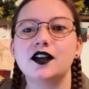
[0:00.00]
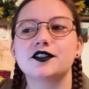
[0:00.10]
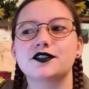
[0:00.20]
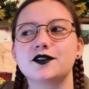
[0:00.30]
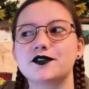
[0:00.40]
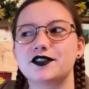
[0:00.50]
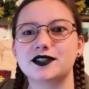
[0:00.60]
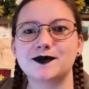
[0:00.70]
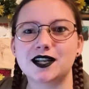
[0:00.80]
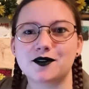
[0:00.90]
So, this
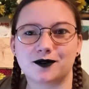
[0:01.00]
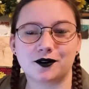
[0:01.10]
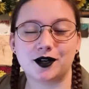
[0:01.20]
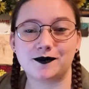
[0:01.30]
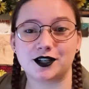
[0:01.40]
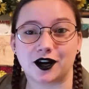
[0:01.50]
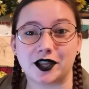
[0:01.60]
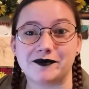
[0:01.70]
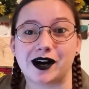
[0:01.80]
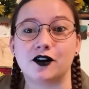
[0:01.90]
Monday, we're going to be talking
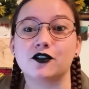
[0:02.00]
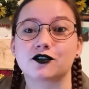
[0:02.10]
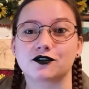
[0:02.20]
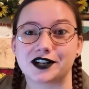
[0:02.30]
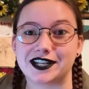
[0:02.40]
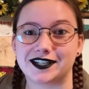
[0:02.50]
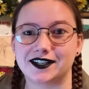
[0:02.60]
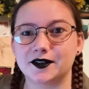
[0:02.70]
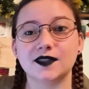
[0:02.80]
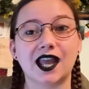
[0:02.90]
about reading.